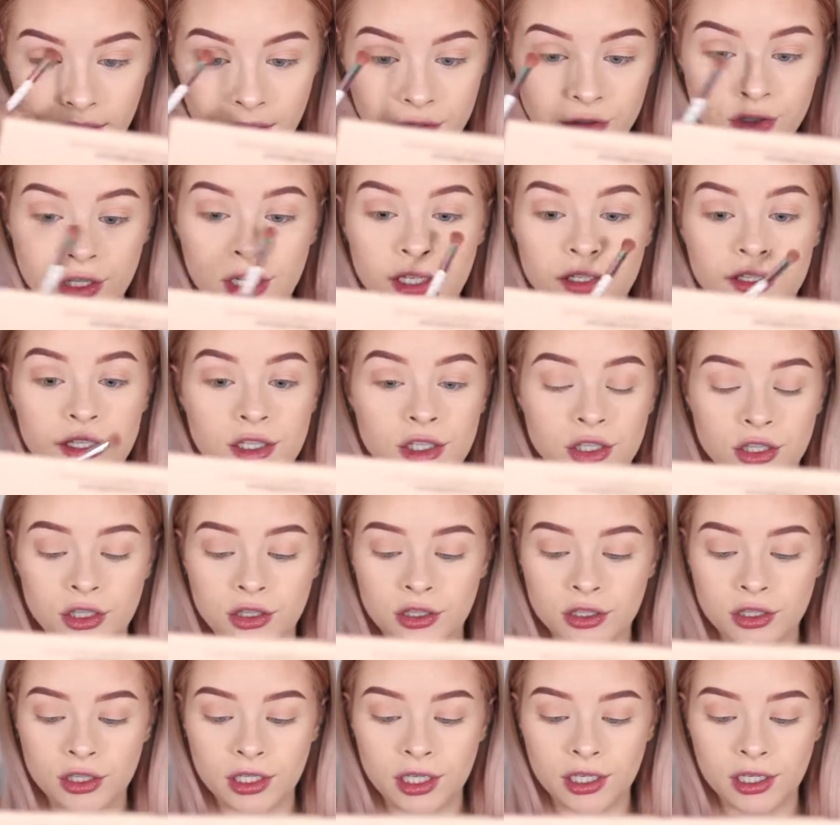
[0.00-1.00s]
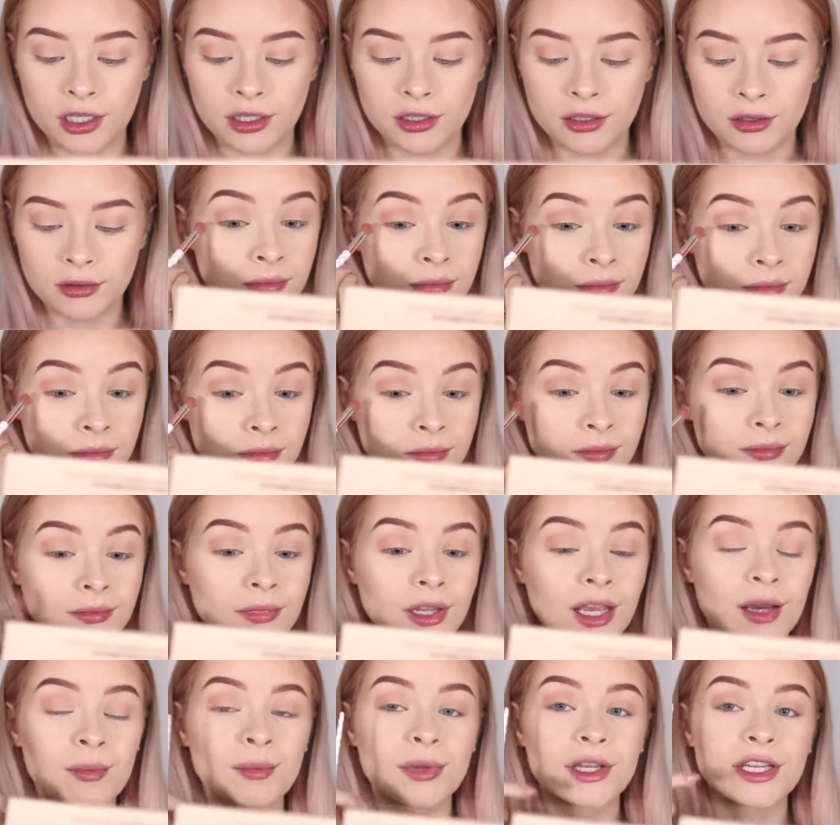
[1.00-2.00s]
transition shade.
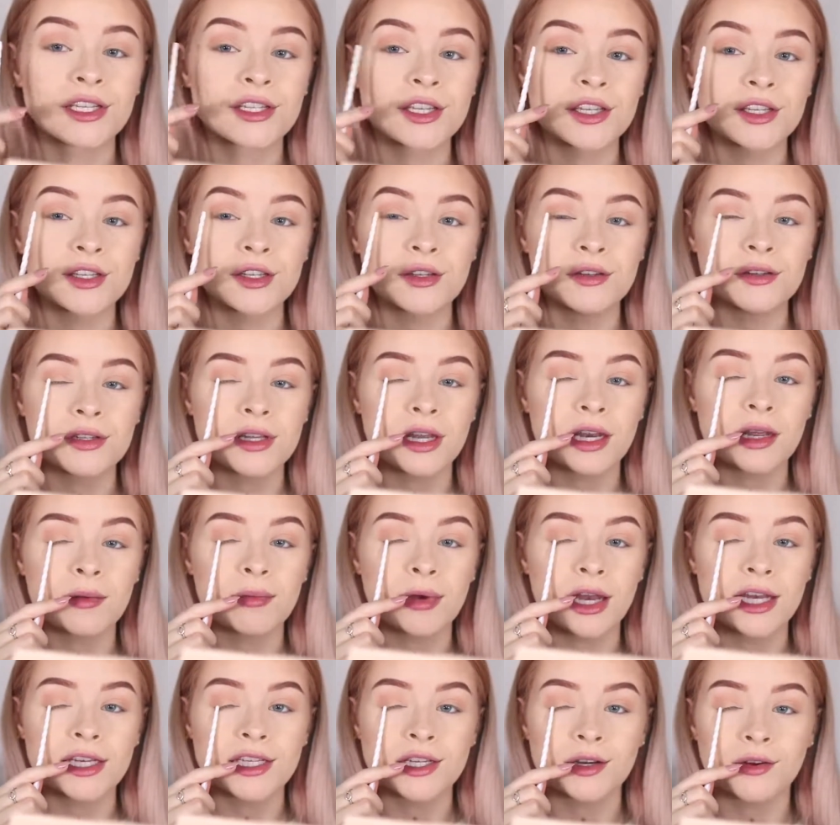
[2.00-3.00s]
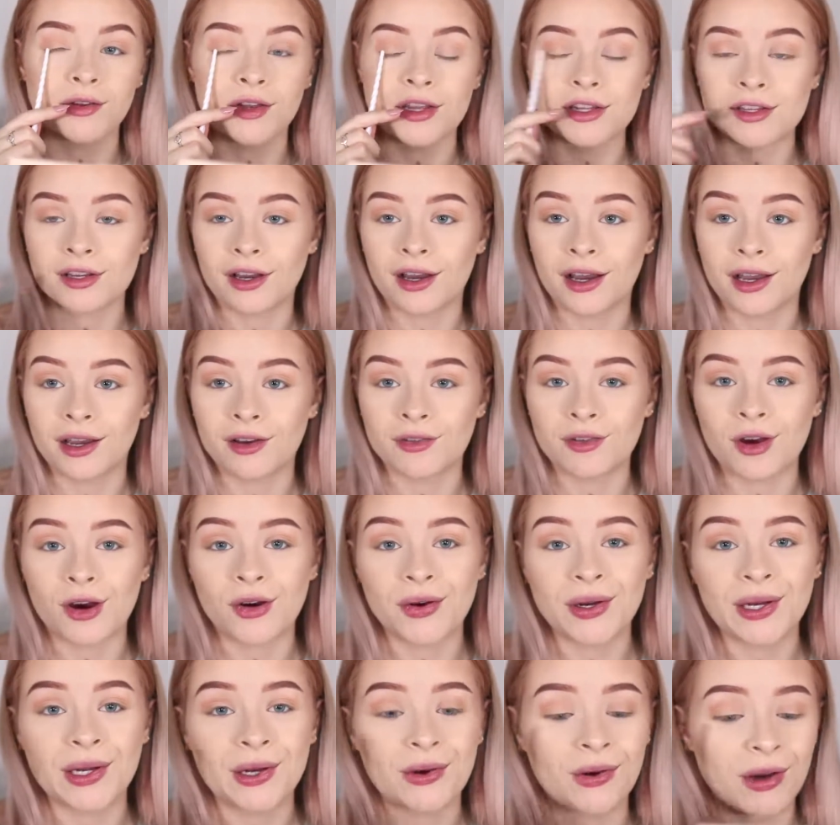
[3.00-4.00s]
And please excuse any blending on this eye, I've
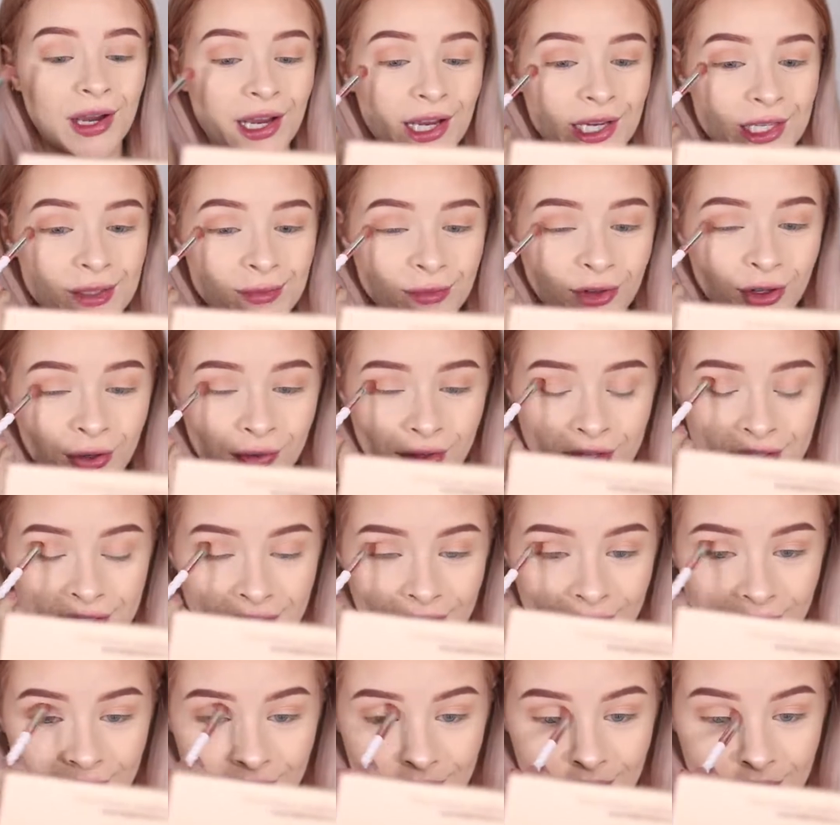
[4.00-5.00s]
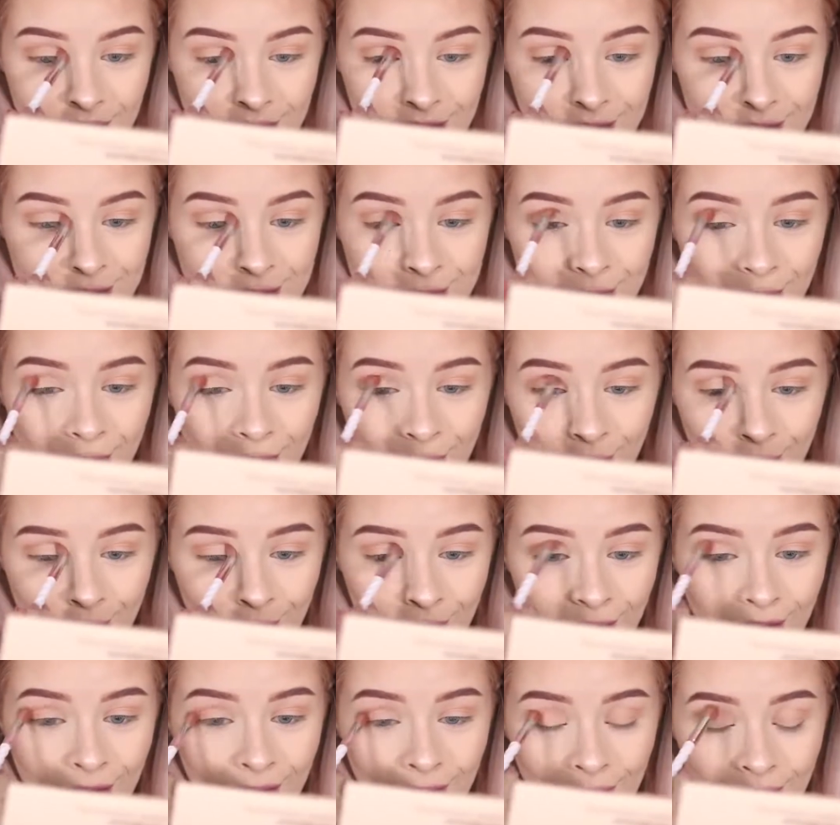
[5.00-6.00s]
currently got eczema on this eye, and so
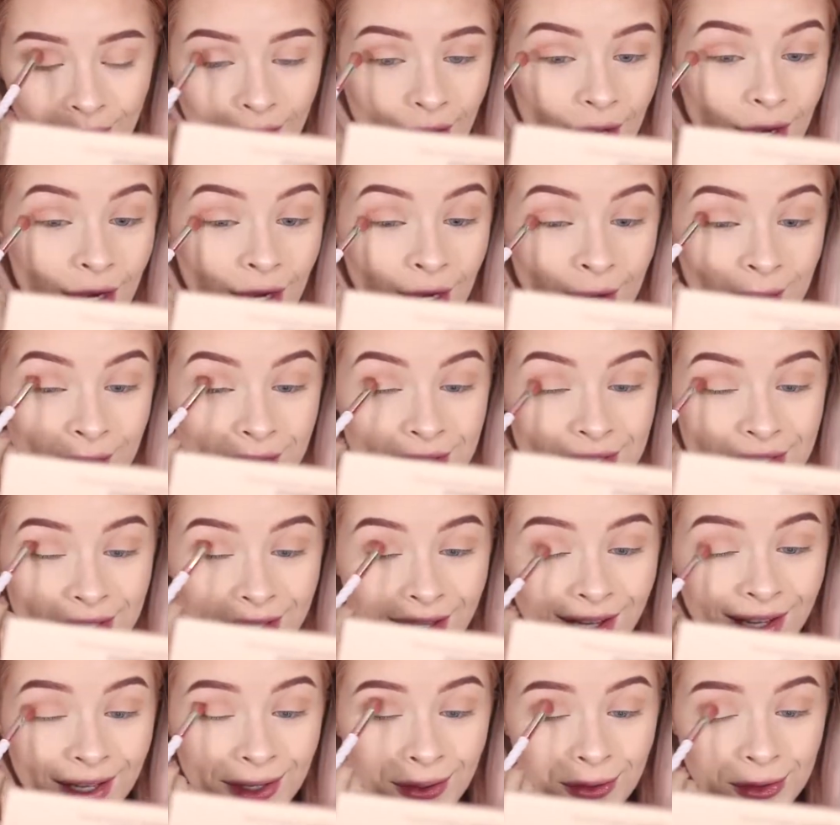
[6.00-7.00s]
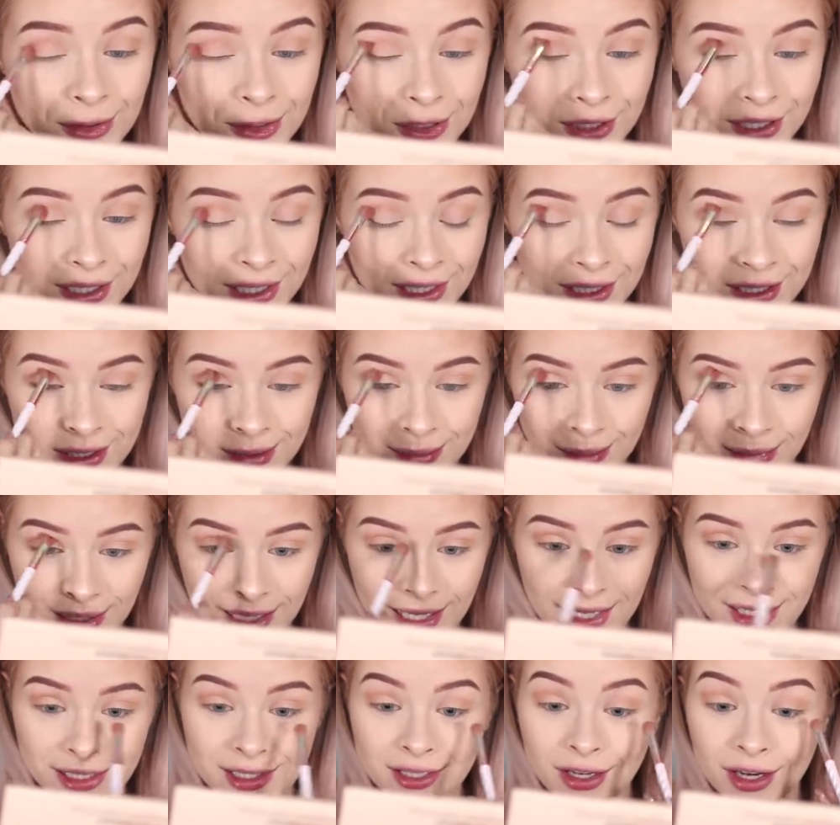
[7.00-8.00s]
it's a little tricky to
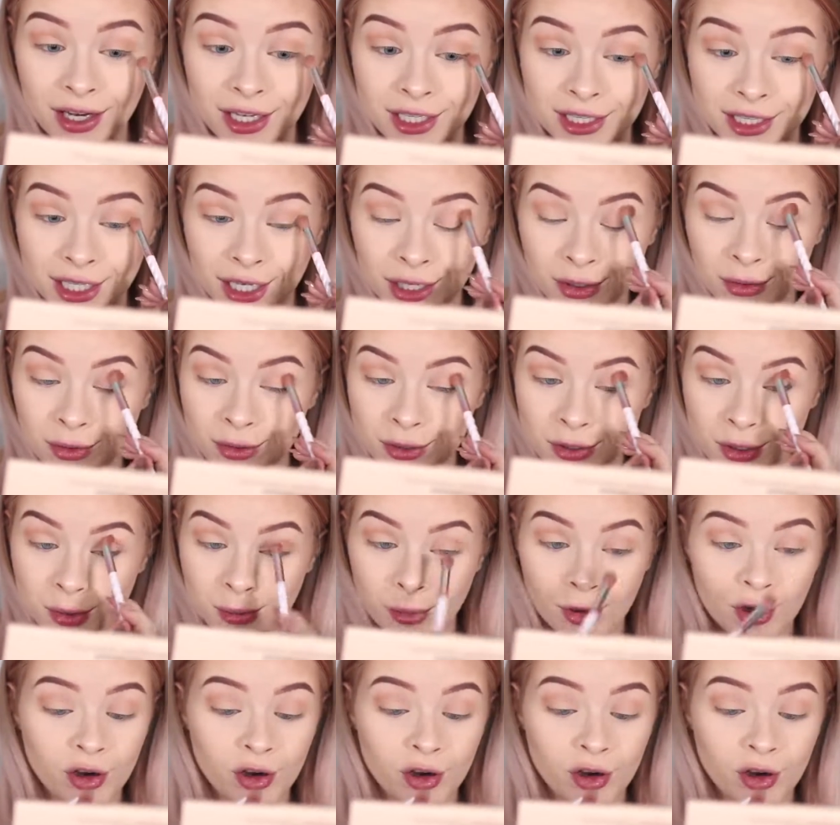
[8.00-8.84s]
blend eyeshadow on top